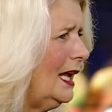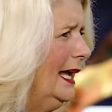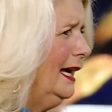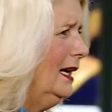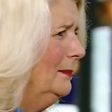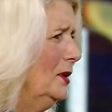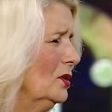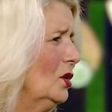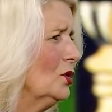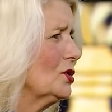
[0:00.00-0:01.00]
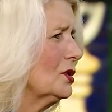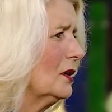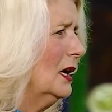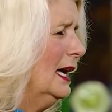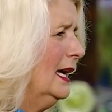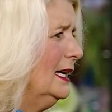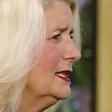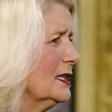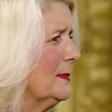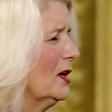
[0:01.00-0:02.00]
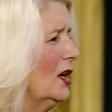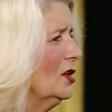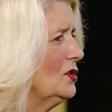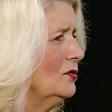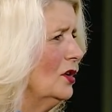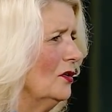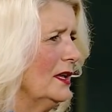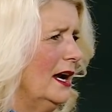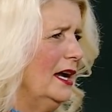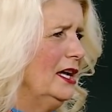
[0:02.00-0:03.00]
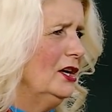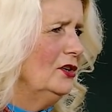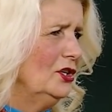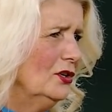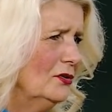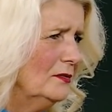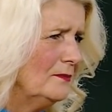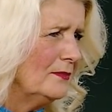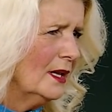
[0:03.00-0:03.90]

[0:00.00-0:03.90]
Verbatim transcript: He says, Because you know that I hear you,